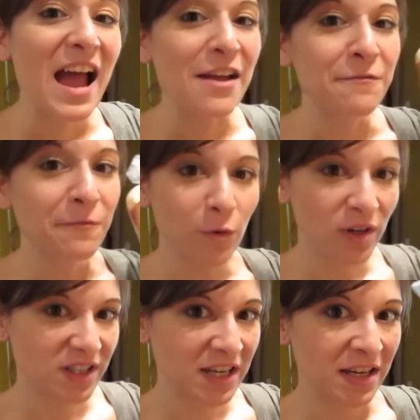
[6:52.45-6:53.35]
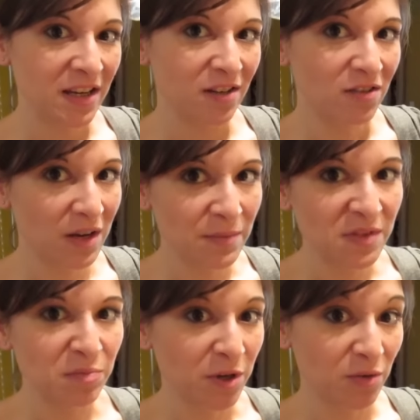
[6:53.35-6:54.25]
and 14
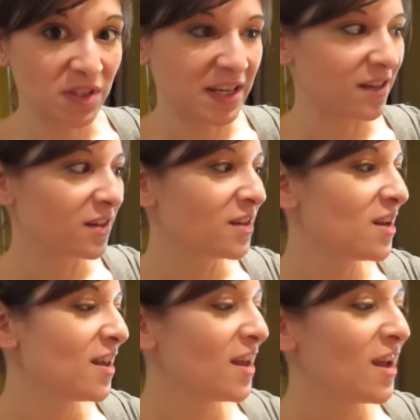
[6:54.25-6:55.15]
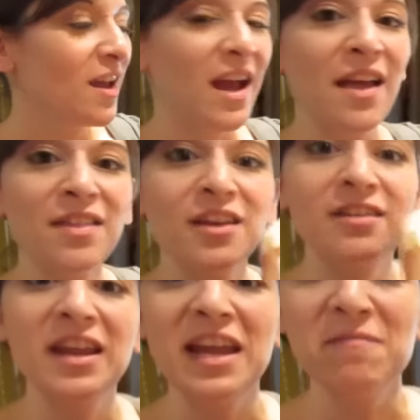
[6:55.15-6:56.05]
grams of protein and
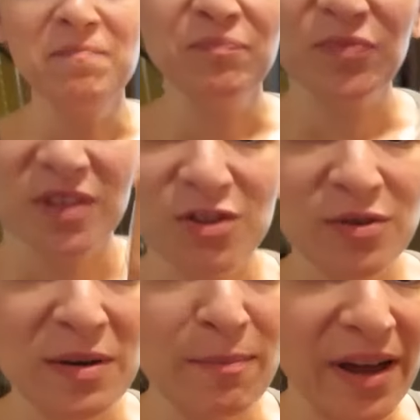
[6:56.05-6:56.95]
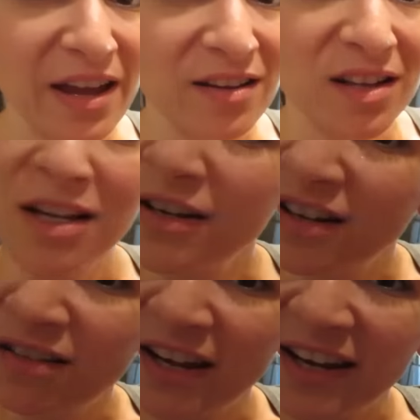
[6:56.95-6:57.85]
their name dream bagel
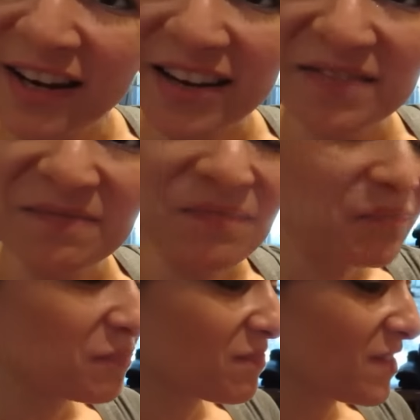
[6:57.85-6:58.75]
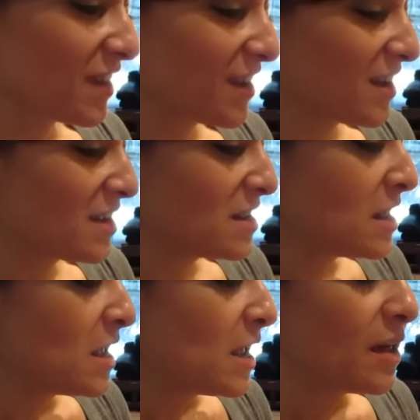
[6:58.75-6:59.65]
no kidding they sound like a
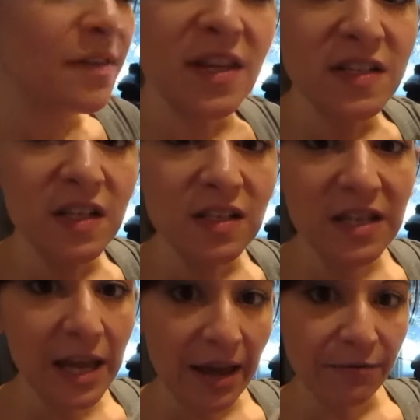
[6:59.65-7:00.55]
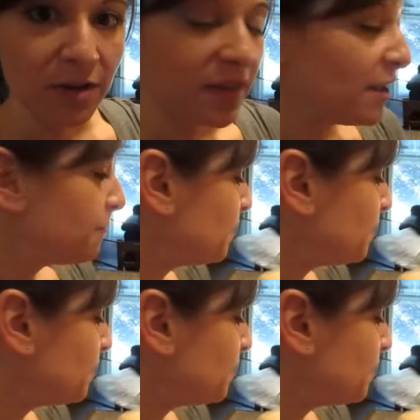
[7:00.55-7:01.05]
dream this is the everything